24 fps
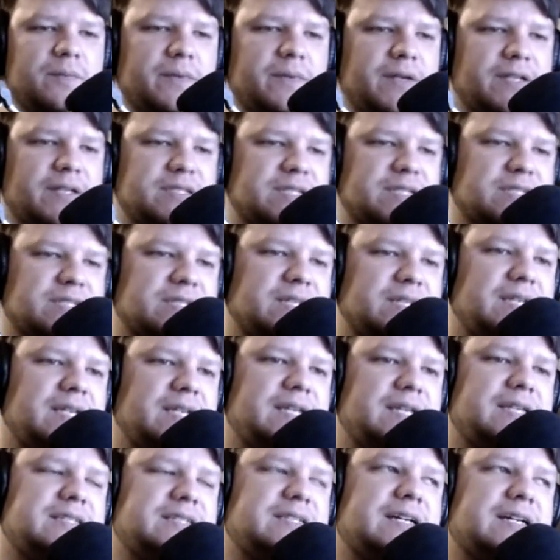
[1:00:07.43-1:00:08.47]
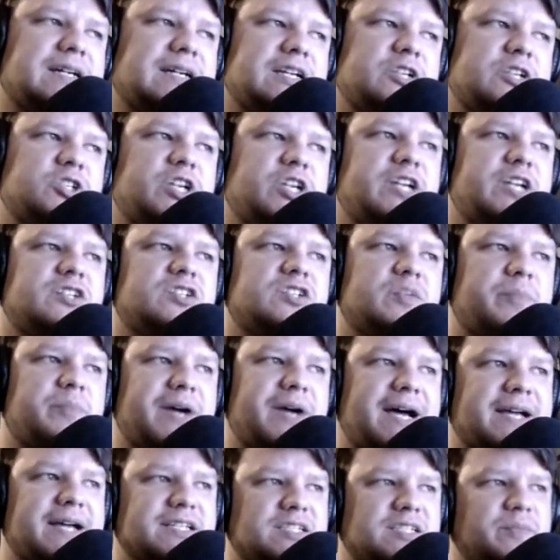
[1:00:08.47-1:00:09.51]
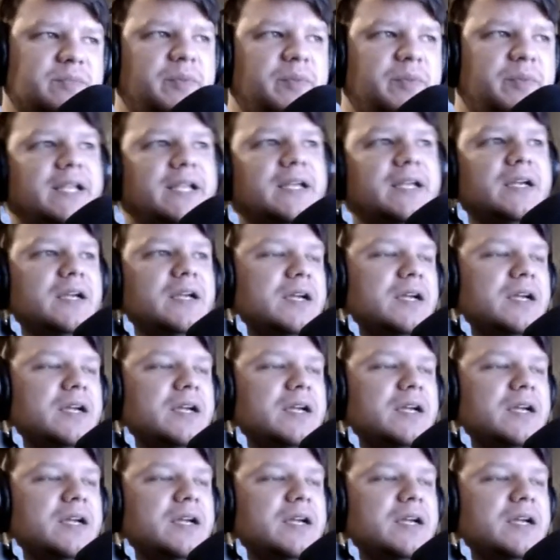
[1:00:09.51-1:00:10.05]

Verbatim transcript: it's it's, it's not going to change the past but